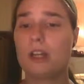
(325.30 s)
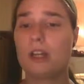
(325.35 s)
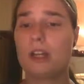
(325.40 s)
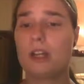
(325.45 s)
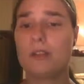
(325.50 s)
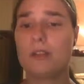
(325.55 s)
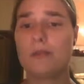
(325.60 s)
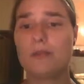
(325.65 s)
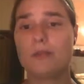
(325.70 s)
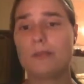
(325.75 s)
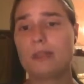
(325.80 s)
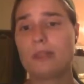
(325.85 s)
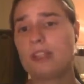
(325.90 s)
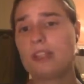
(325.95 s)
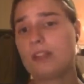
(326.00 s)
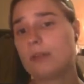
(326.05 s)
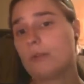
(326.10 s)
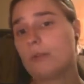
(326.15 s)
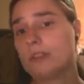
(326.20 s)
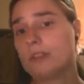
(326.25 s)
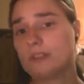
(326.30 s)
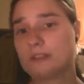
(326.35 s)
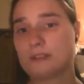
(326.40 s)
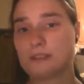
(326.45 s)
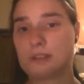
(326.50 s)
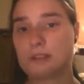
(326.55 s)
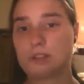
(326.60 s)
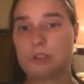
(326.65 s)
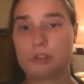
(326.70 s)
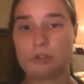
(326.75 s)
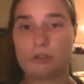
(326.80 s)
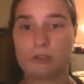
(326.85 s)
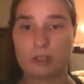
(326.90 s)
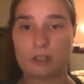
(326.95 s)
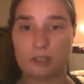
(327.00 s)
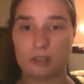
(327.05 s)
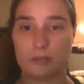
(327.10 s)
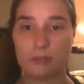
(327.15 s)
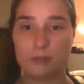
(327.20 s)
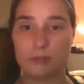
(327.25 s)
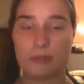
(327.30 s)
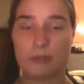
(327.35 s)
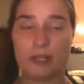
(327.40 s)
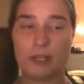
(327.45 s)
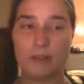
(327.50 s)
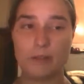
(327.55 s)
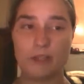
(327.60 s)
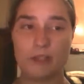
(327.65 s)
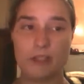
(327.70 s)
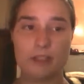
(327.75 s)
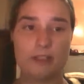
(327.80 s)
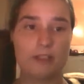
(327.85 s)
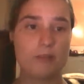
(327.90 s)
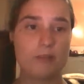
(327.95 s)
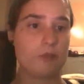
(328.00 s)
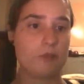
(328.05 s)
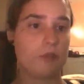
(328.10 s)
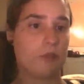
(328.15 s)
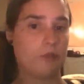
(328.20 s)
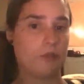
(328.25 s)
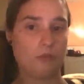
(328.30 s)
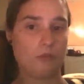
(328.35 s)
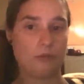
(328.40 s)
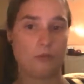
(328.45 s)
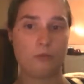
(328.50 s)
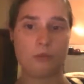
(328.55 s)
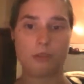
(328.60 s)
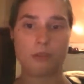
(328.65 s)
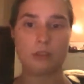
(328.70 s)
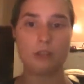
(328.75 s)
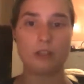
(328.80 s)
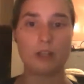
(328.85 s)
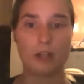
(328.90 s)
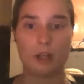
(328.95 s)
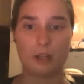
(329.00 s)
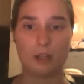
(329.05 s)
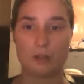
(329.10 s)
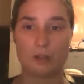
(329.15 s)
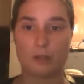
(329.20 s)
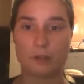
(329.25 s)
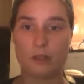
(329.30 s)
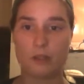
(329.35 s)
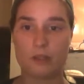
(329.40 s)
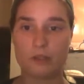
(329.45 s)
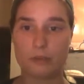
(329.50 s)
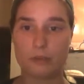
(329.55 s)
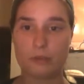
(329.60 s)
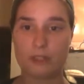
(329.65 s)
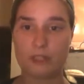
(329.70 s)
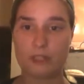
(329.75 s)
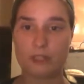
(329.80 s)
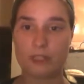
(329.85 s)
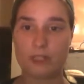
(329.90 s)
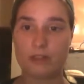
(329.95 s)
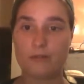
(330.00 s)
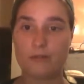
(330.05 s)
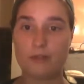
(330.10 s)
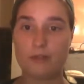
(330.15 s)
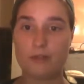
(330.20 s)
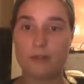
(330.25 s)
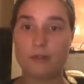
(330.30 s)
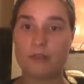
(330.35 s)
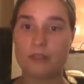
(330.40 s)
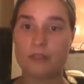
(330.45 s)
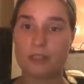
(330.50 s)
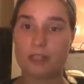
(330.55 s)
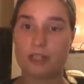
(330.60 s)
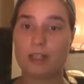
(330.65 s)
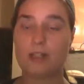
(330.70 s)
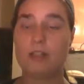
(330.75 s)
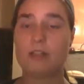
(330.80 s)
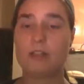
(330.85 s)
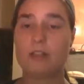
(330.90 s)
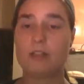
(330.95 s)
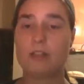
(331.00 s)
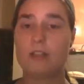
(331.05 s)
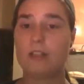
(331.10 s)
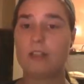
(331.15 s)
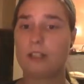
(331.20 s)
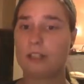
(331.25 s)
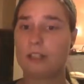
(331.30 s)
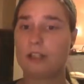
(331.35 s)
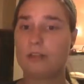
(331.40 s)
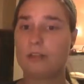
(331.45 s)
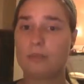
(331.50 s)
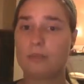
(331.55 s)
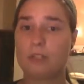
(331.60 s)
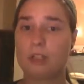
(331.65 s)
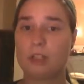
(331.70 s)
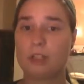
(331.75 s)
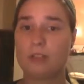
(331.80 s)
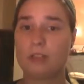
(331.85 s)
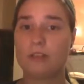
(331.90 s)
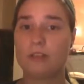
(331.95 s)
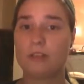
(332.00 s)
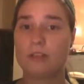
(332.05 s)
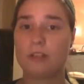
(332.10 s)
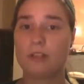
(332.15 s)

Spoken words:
And for me, that wasn't too terribly bad because I would do about 20 envelopes a night, and I got them done